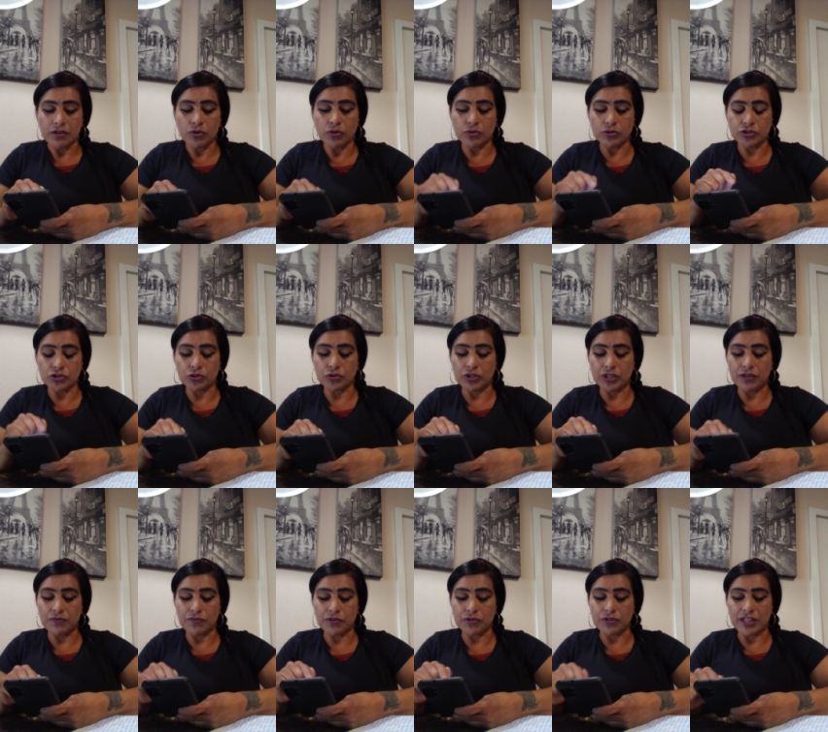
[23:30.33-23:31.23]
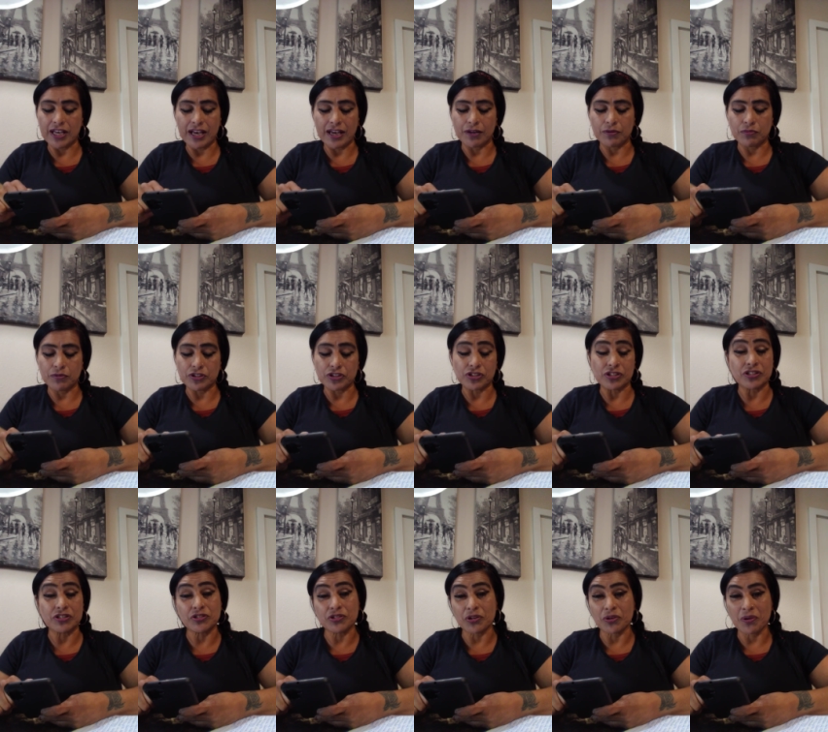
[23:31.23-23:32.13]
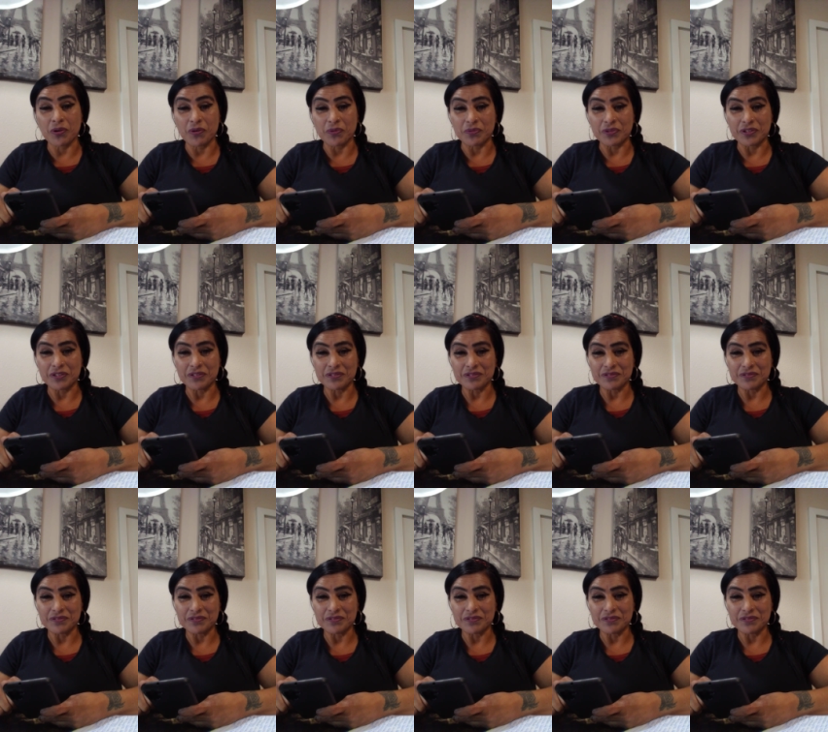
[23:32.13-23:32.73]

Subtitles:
you that which is your own?